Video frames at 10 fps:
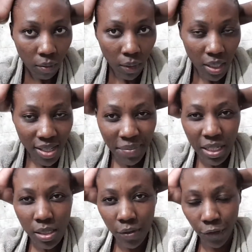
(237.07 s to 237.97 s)

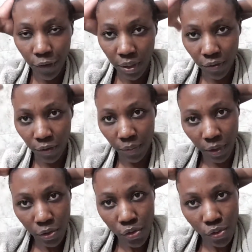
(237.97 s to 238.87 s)
something different from
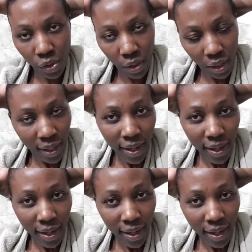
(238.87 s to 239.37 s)
the usual.